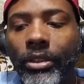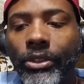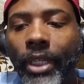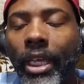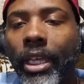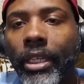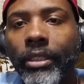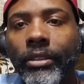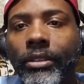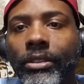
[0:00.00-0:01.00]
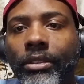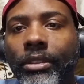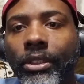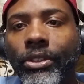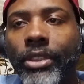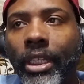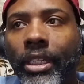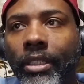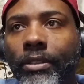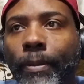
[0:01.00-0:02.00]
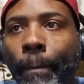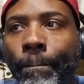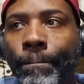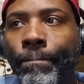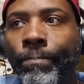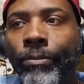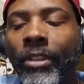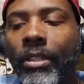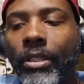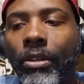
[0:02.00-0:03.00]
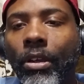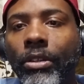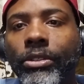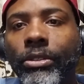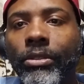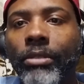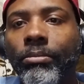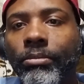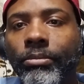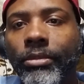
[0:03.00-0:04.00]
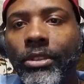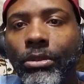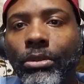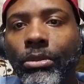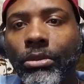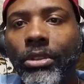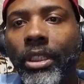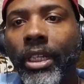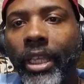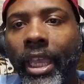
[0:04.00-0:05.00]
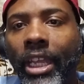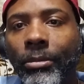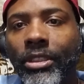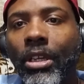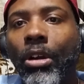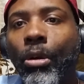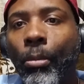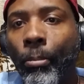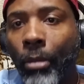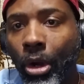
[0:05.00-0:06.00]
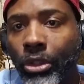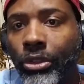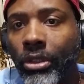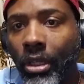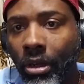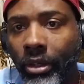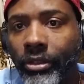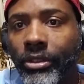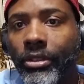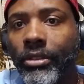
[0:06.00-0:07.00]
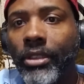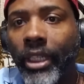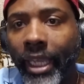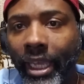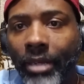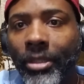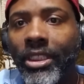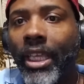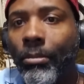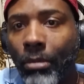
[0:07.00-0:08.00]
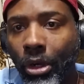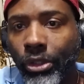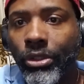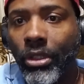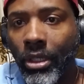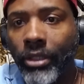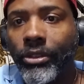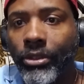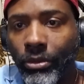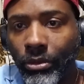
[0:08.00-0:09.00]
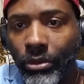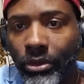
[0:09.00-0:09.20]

try to understand this. There are certain schools and academies called martial arts academies and martial arts schools.